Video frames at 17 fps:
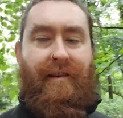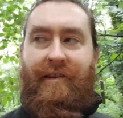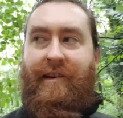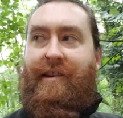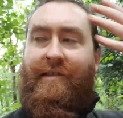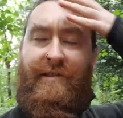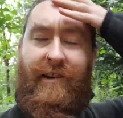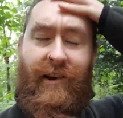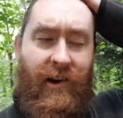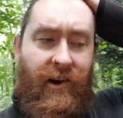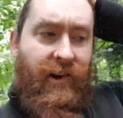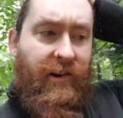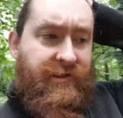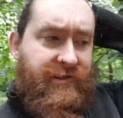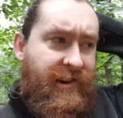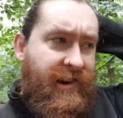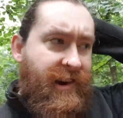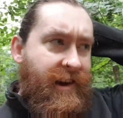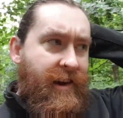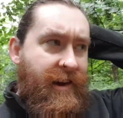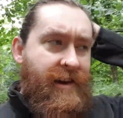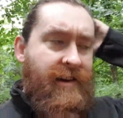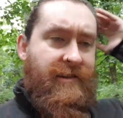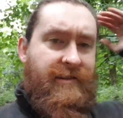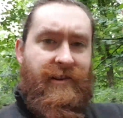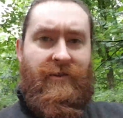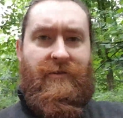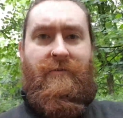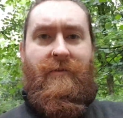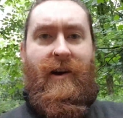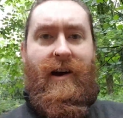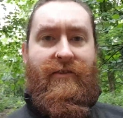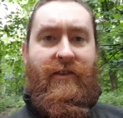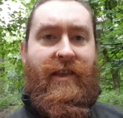it's a horse. So
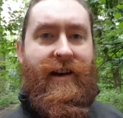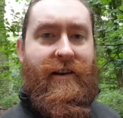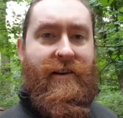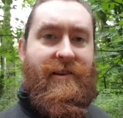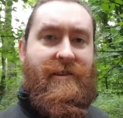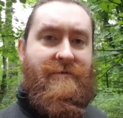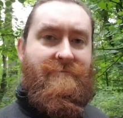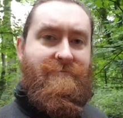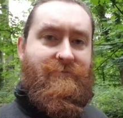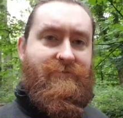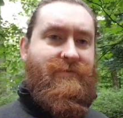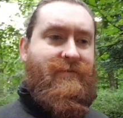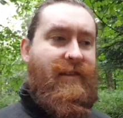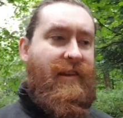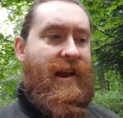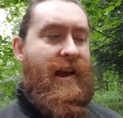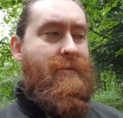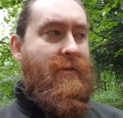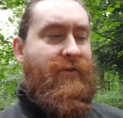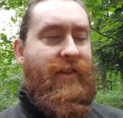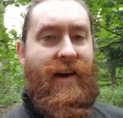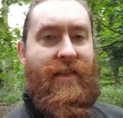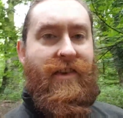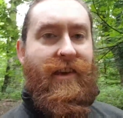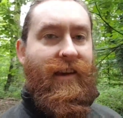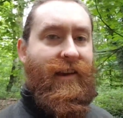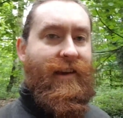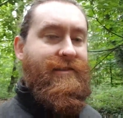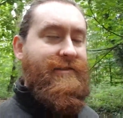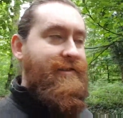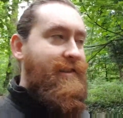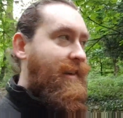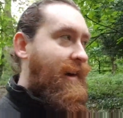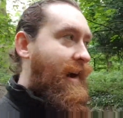whatever that the name of that thing
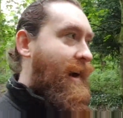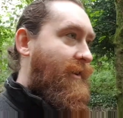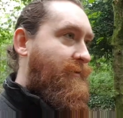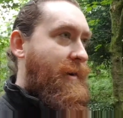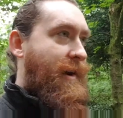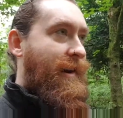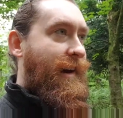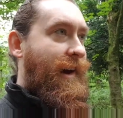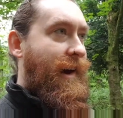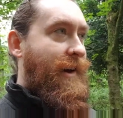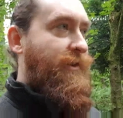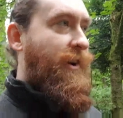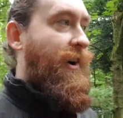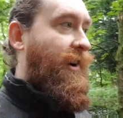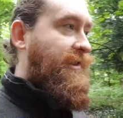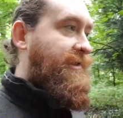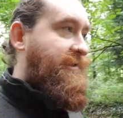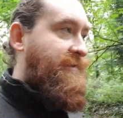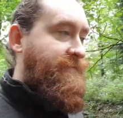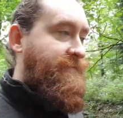is, half man, half horse.